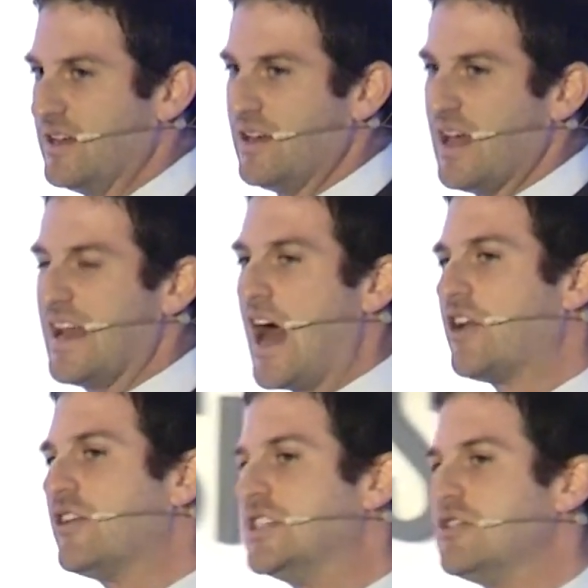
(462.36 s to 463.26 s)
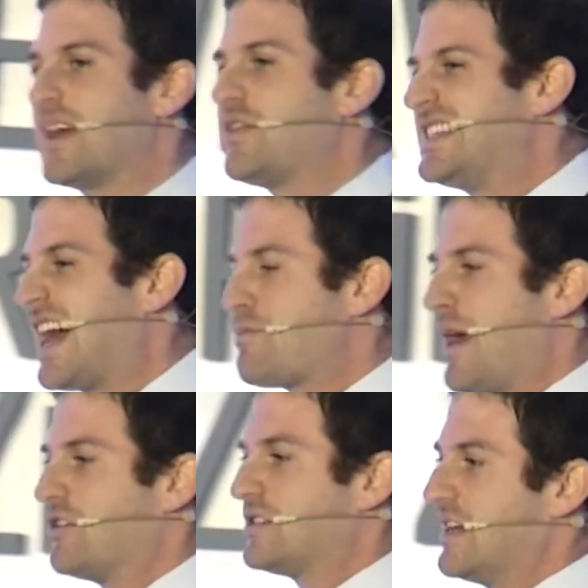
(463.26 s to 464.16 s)
And not only do you get the death
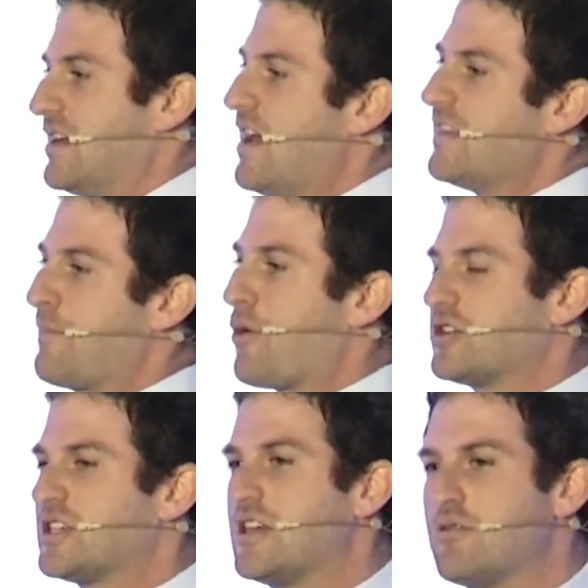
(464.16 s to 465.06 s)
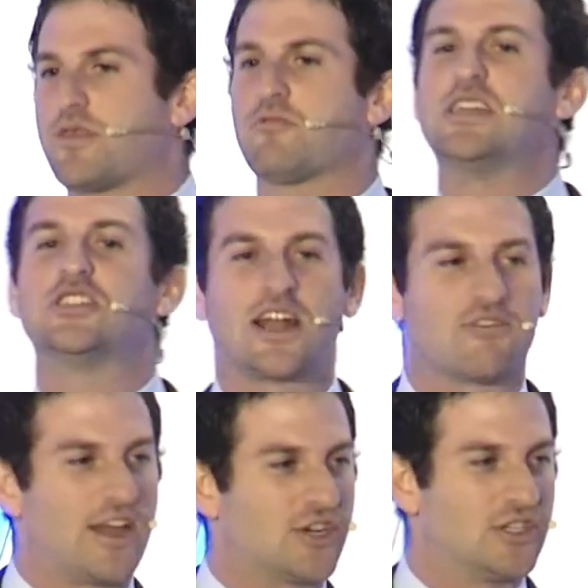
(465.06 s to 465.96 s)
penalty, they persecute 3
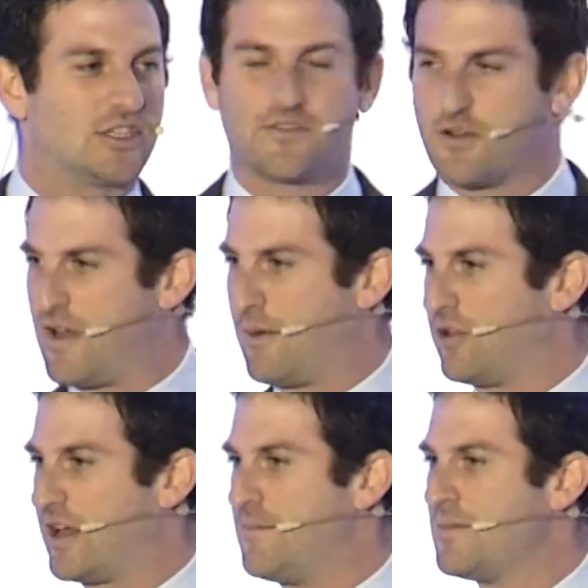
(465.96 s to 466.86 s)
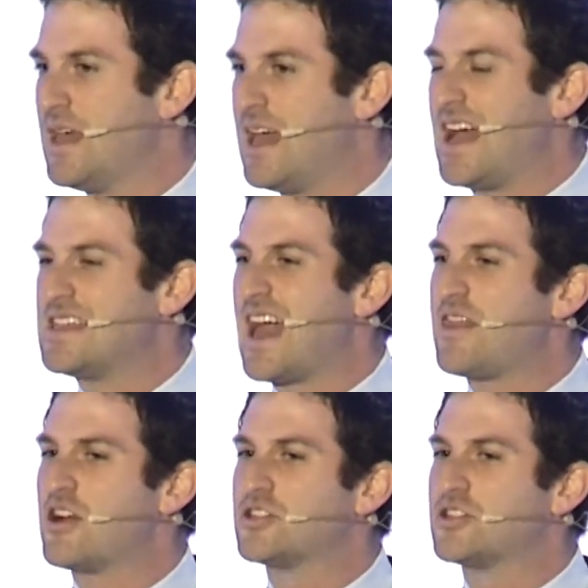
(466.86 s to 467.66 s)
generations of your family. And yet there's